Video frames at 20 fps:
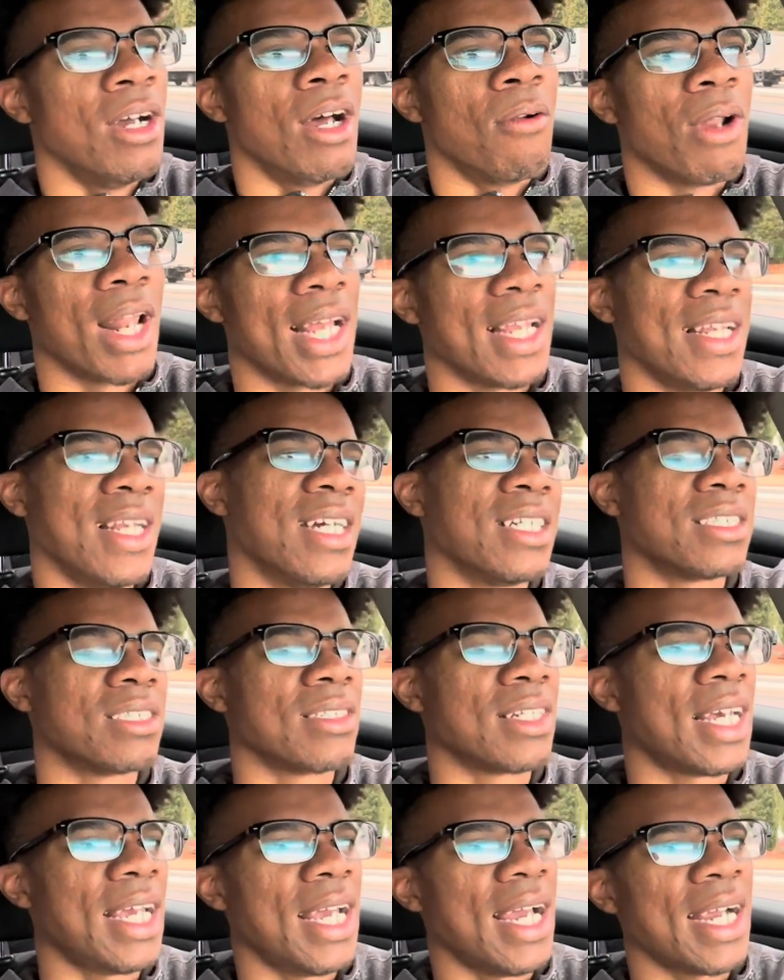Like
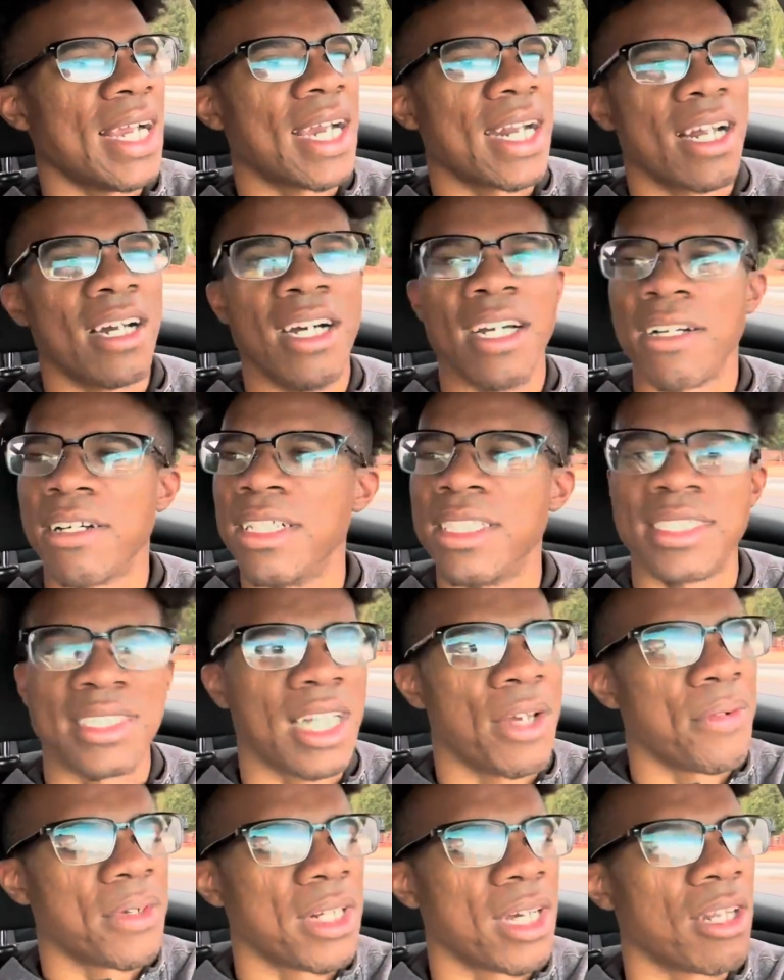yesterday, I got a
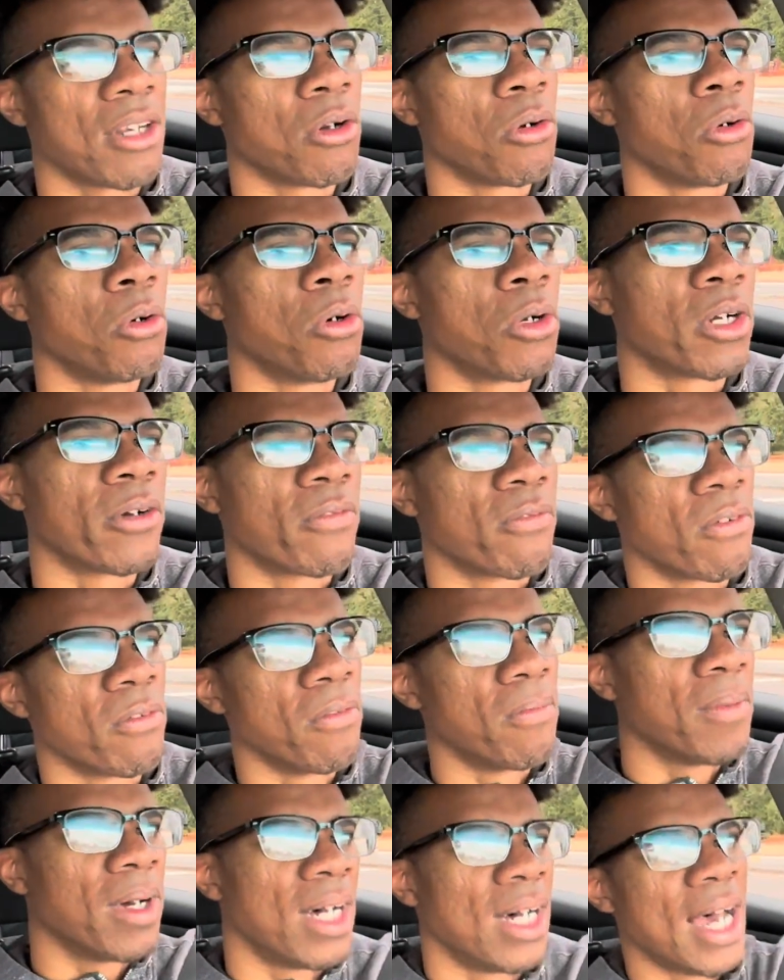$107 order
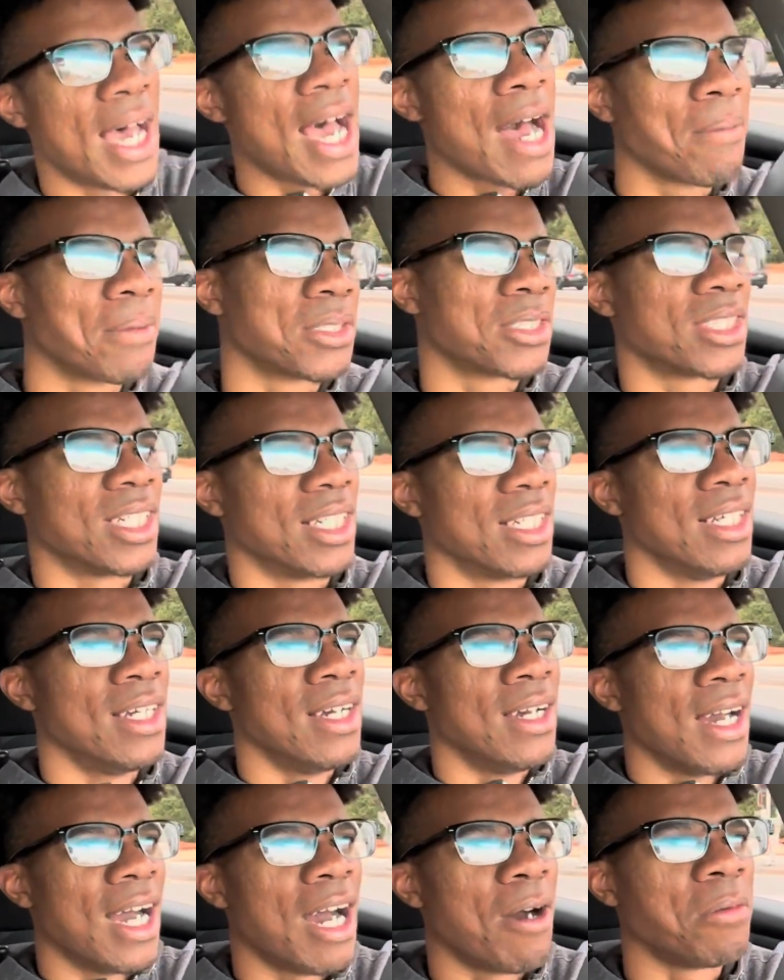from Albertson.
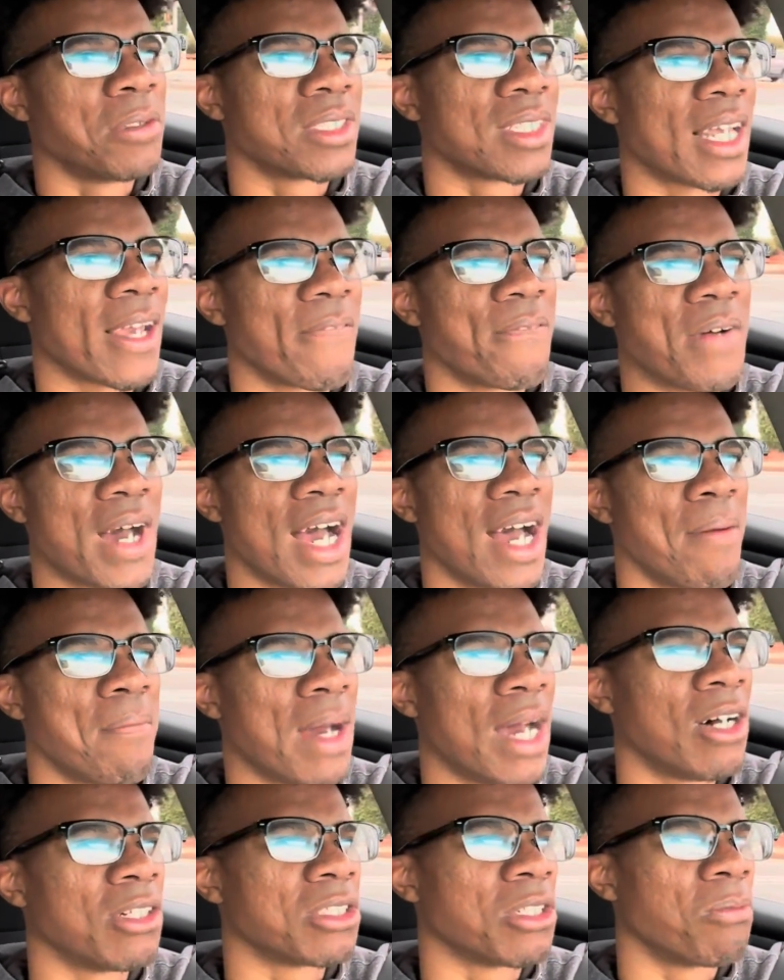I was like 5
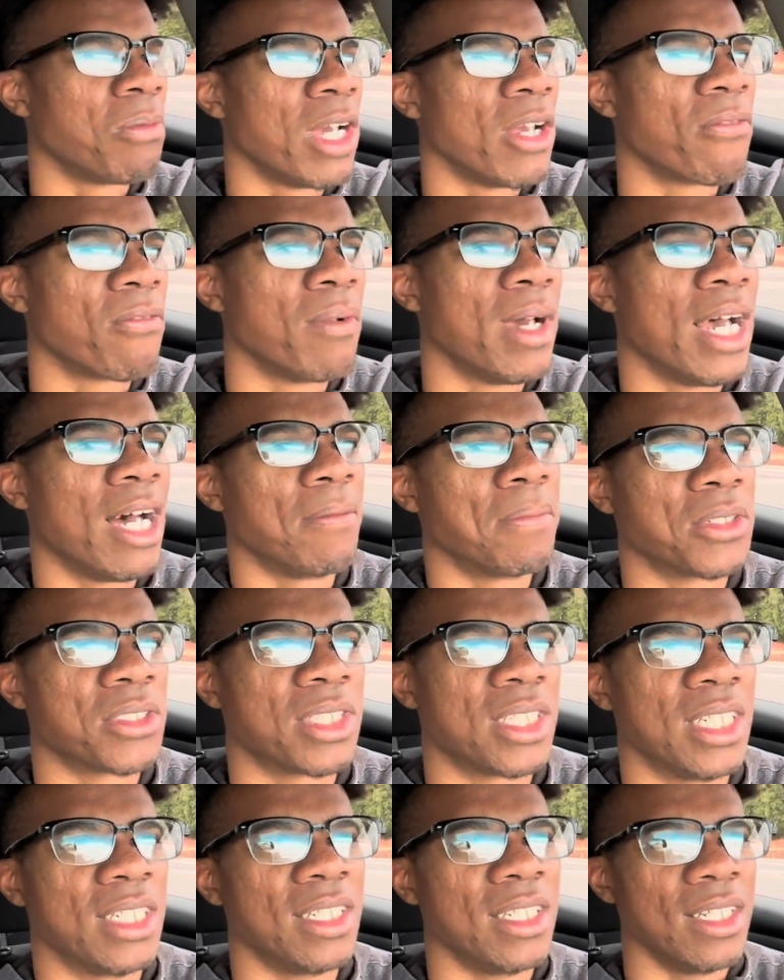miles away from
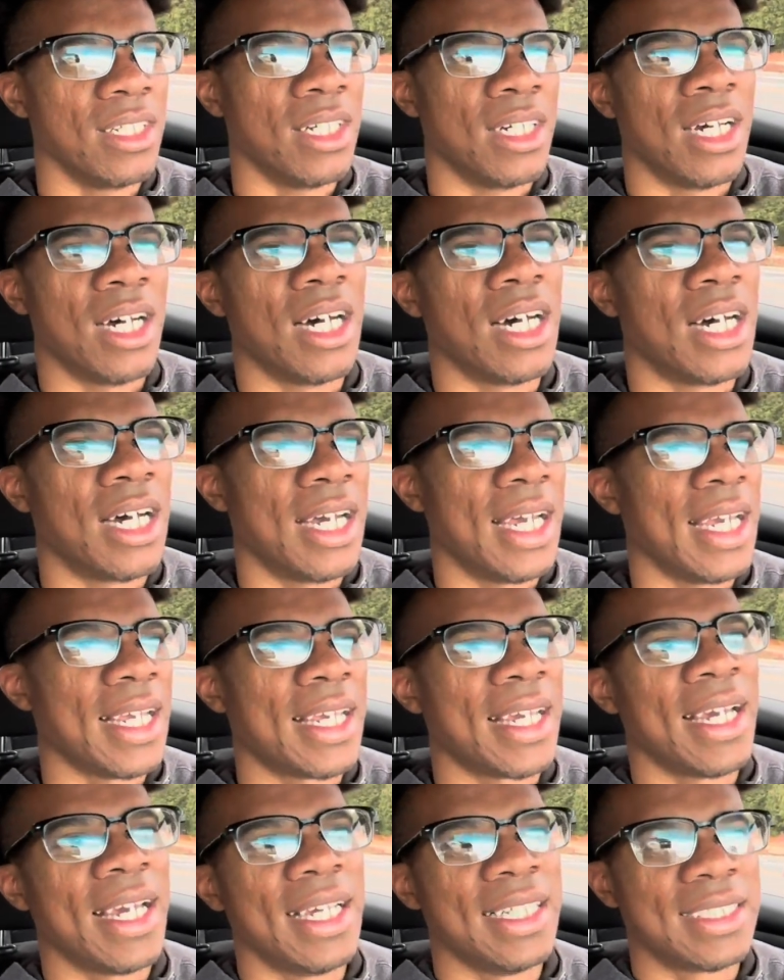Albertson,
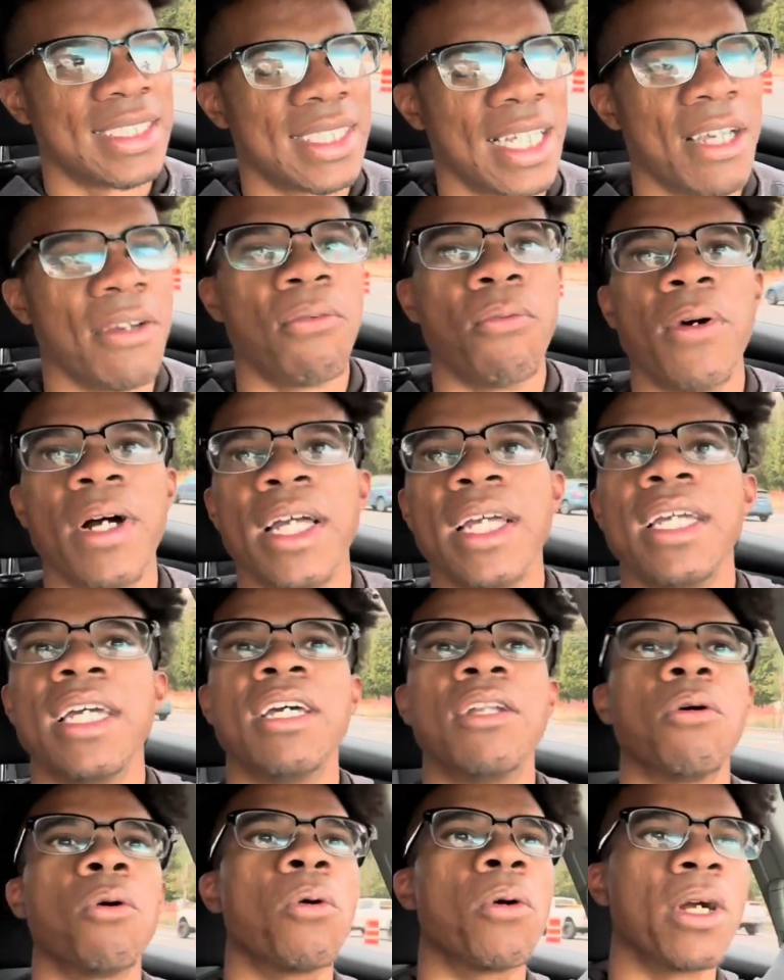aka Safeway
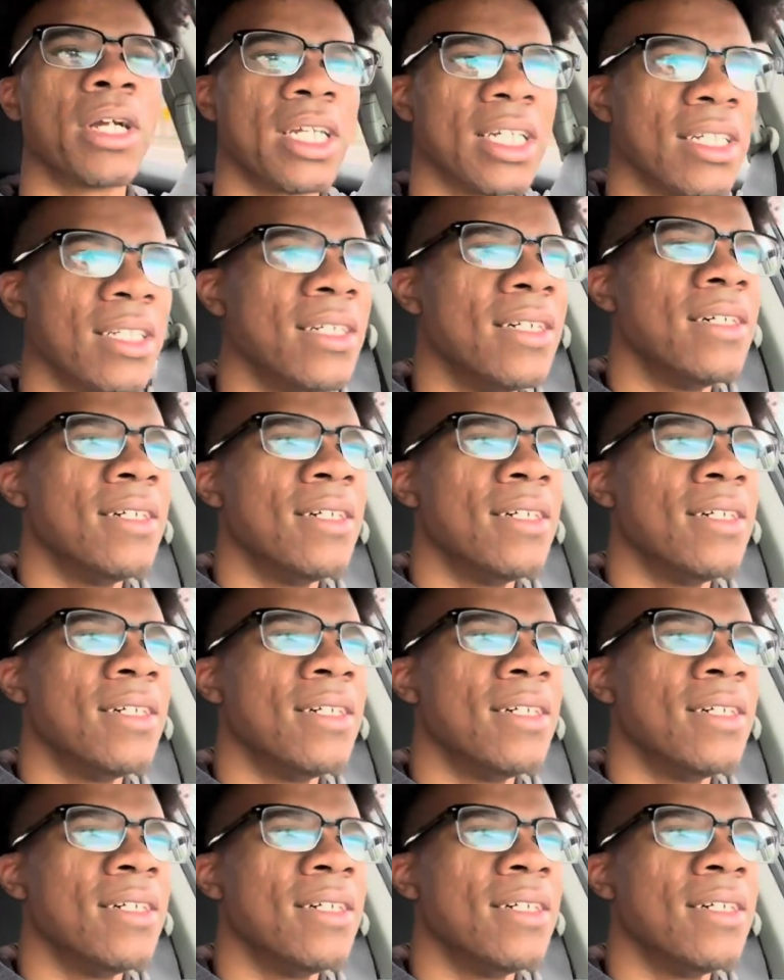in Oregon.